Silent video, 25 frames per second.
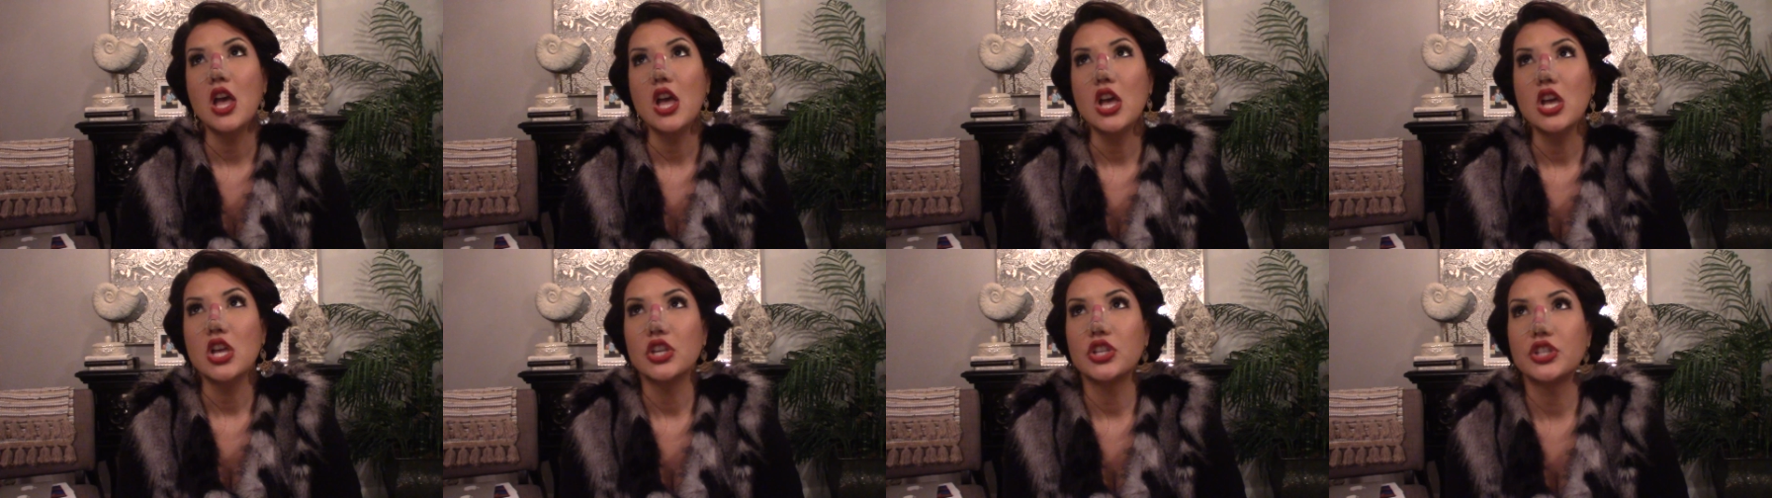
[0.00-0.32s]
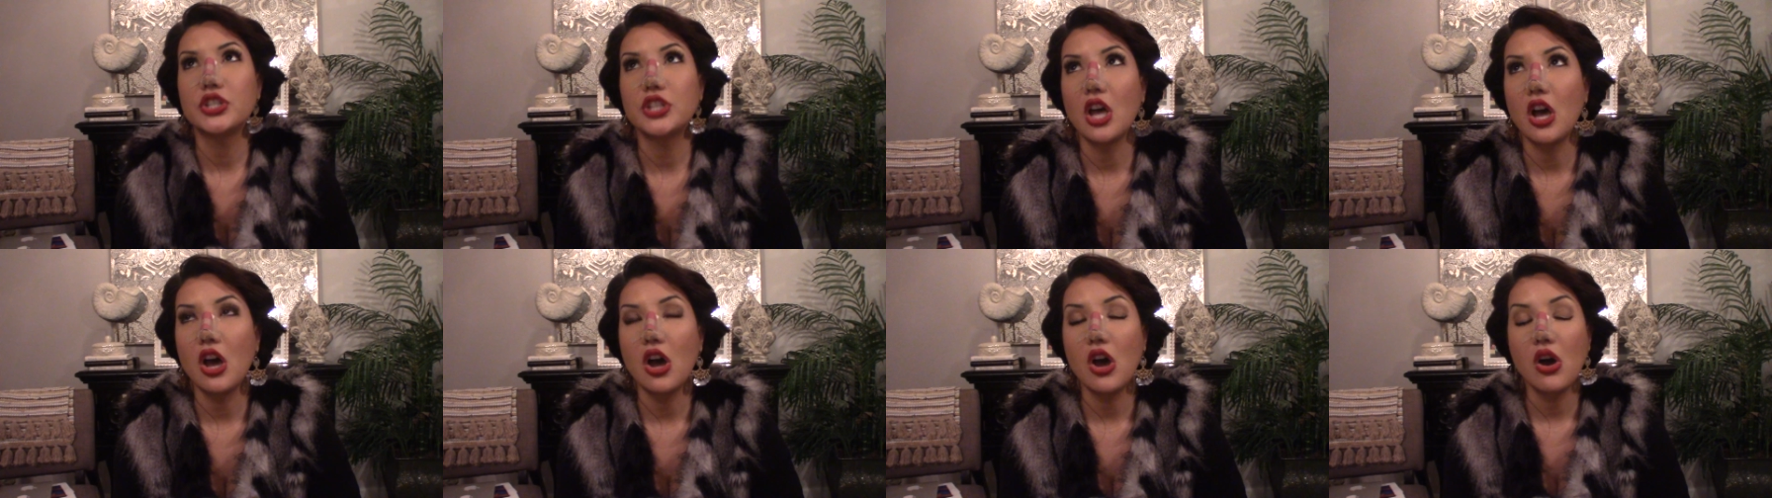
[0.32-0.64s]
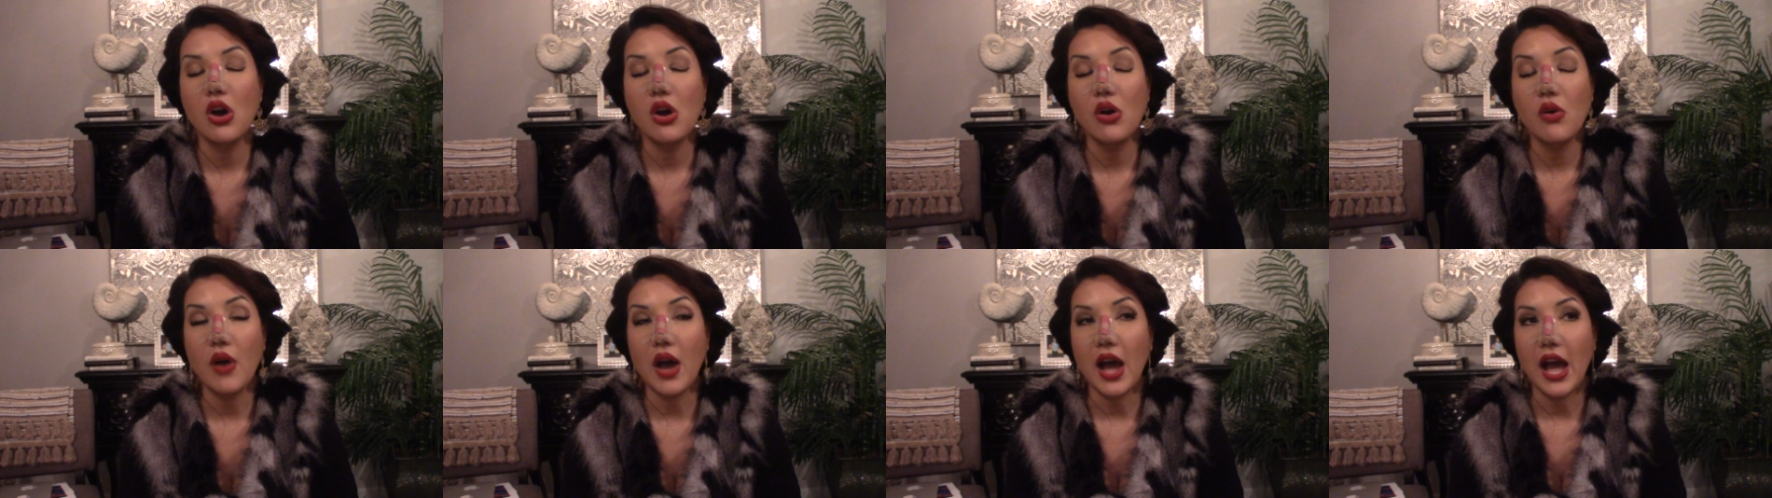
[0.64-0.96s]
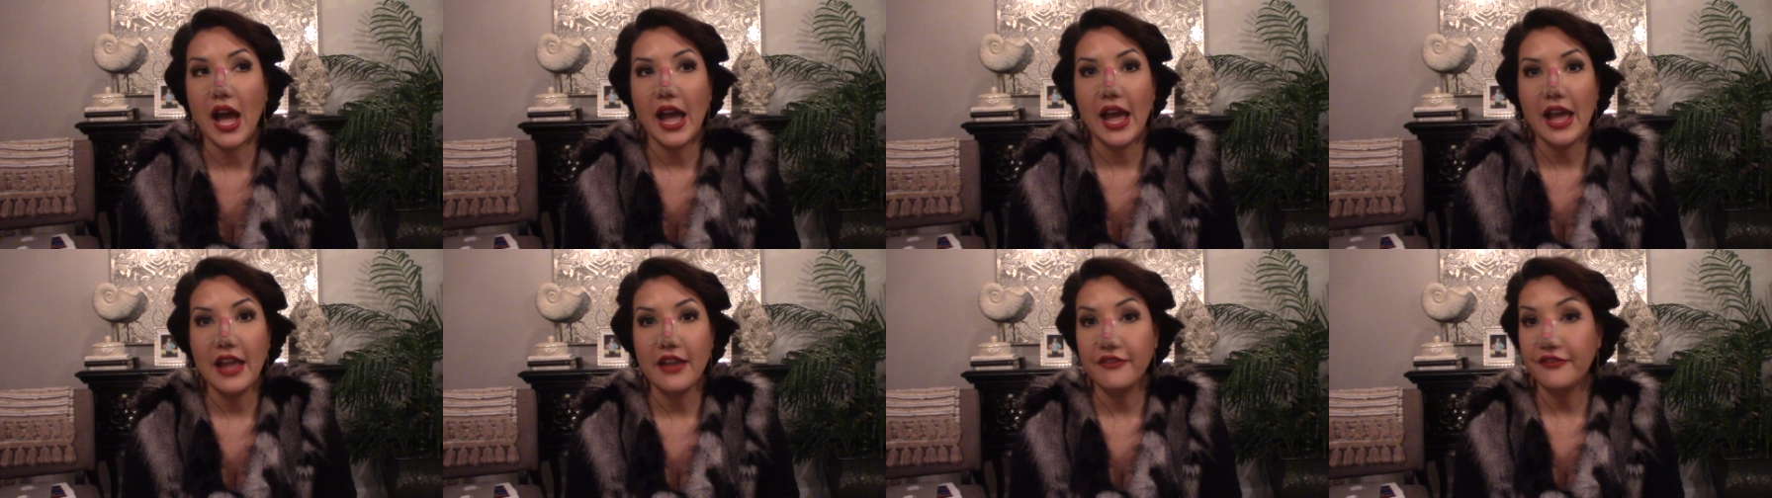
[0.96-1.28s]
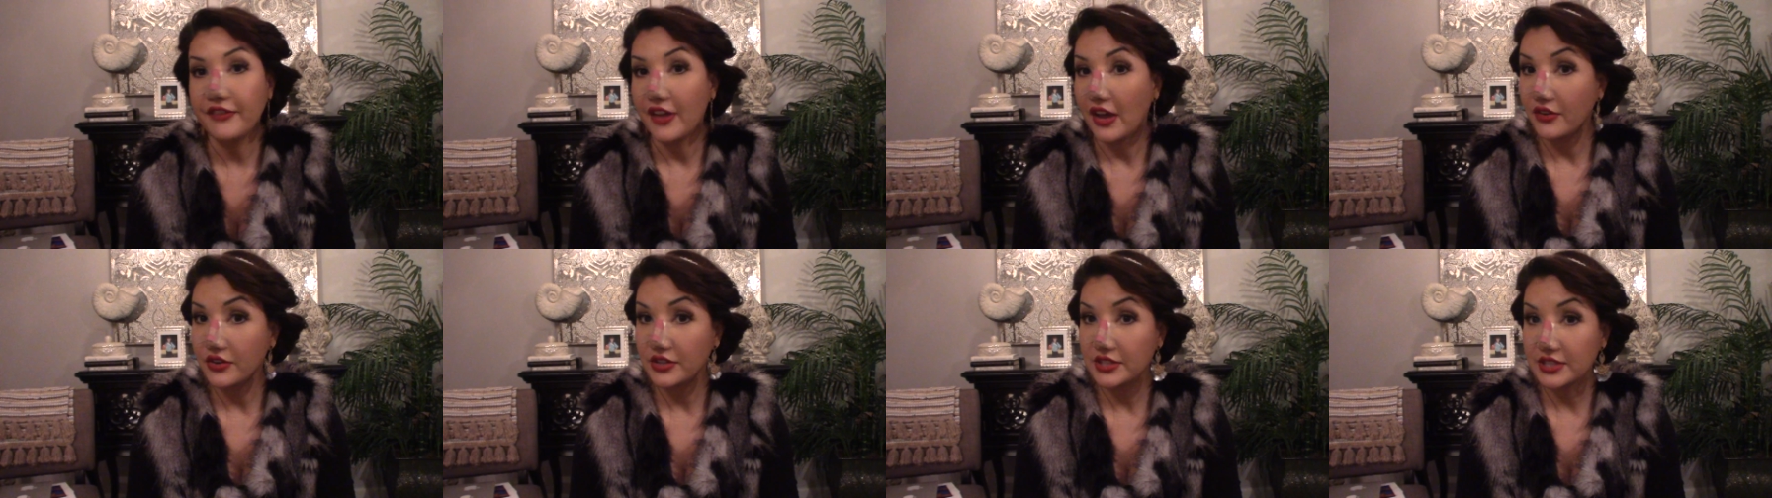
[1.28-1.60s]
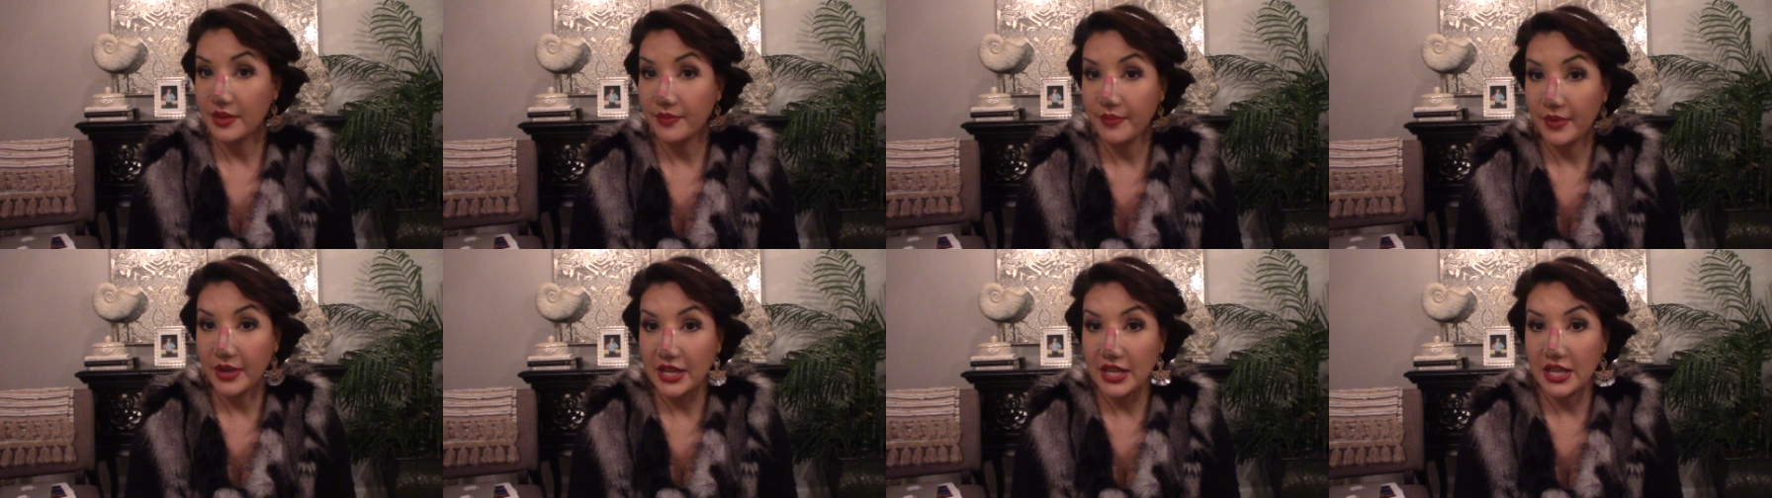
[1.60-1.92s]
So I found
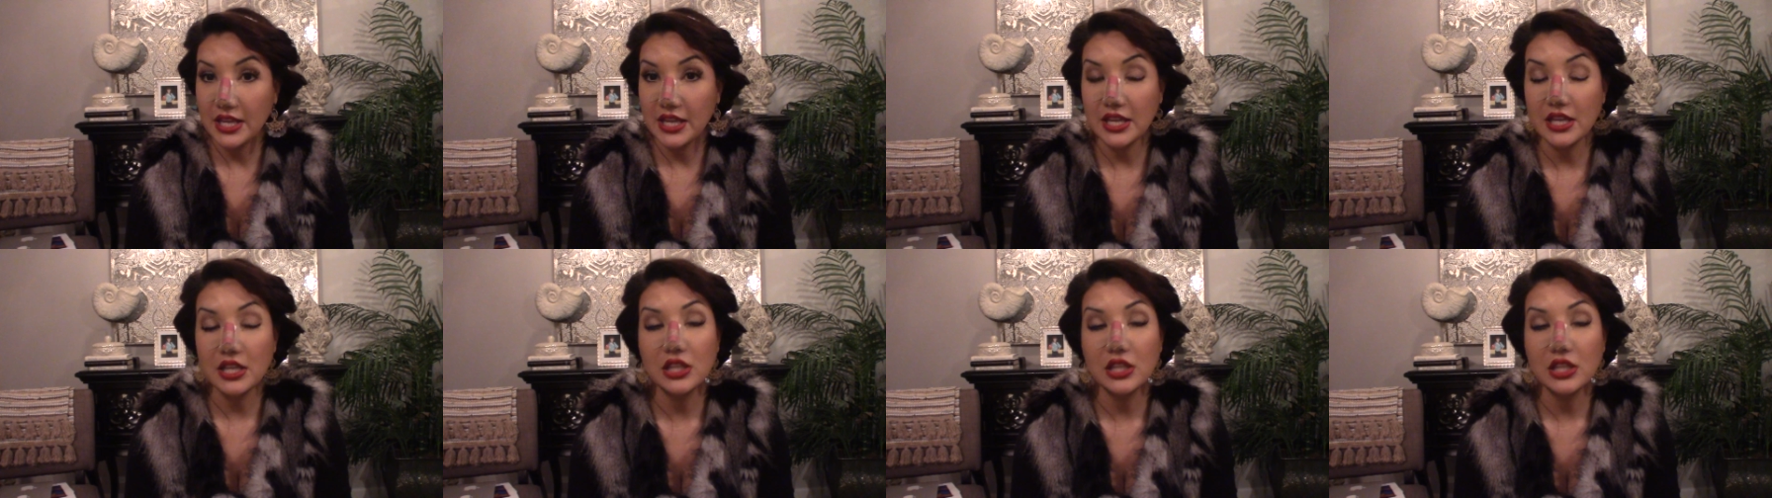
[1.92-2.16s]
somebody